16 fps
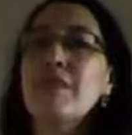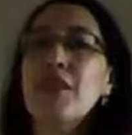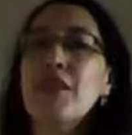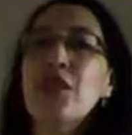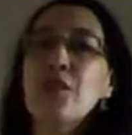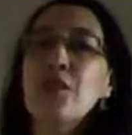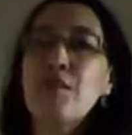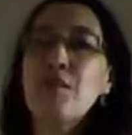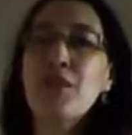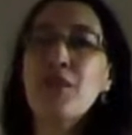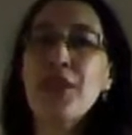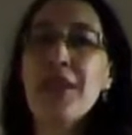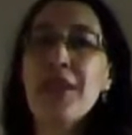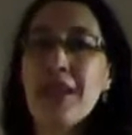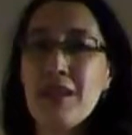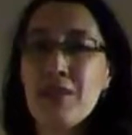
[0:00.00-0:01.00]
Good
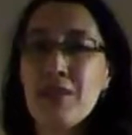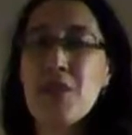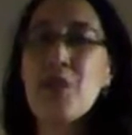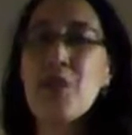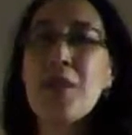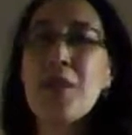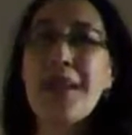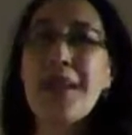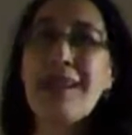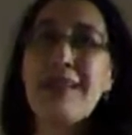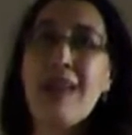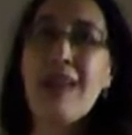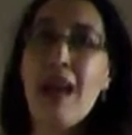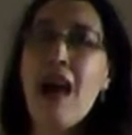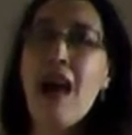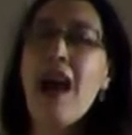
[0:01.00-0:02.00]
morning, everyone.
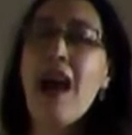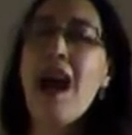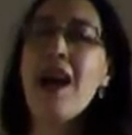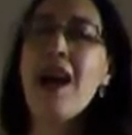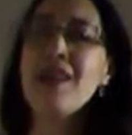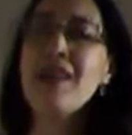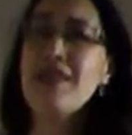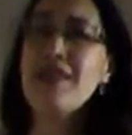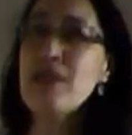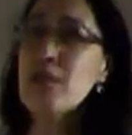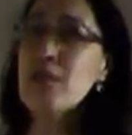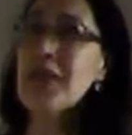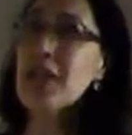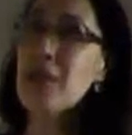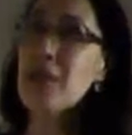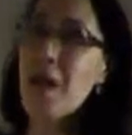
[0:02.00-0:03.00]
I think we
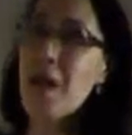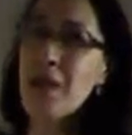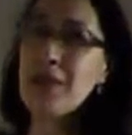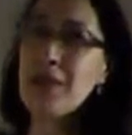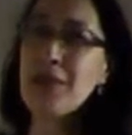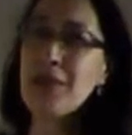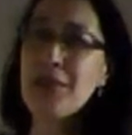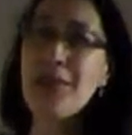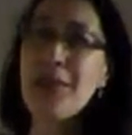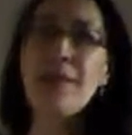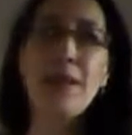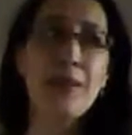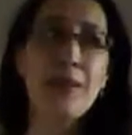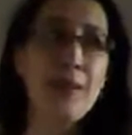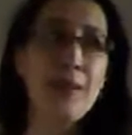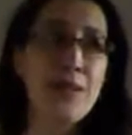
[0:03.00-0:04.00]
can all agree
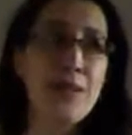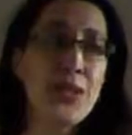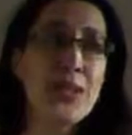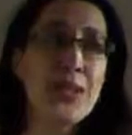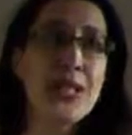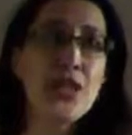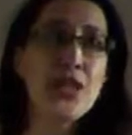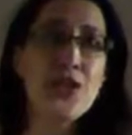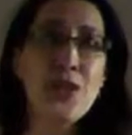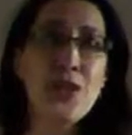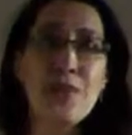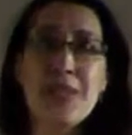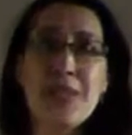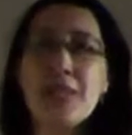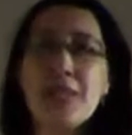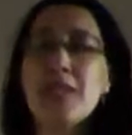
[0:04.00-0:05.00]
that community
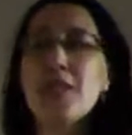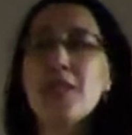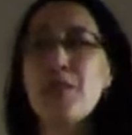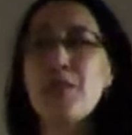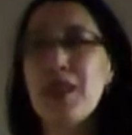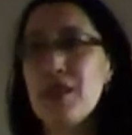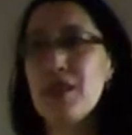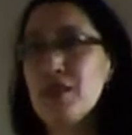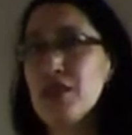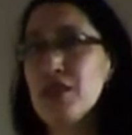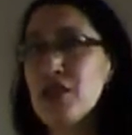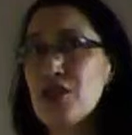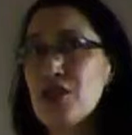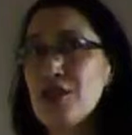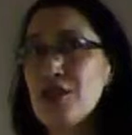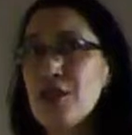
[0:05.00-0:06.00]
service is
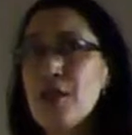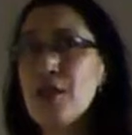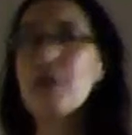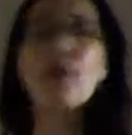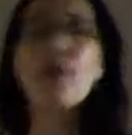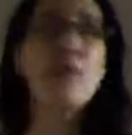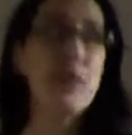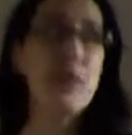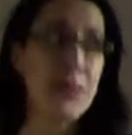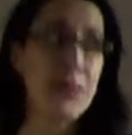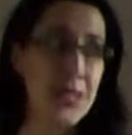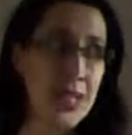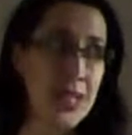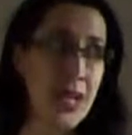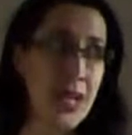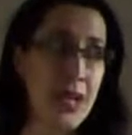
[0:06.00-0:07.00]
beneficial for people to
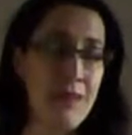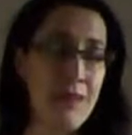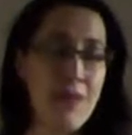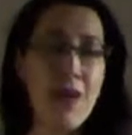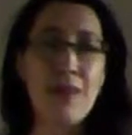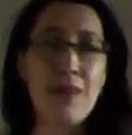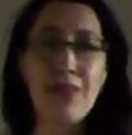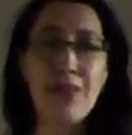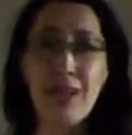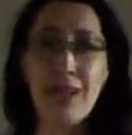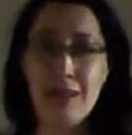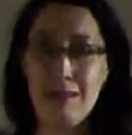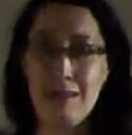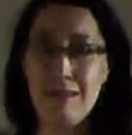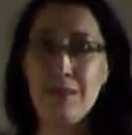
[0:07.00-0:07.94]
get involved in.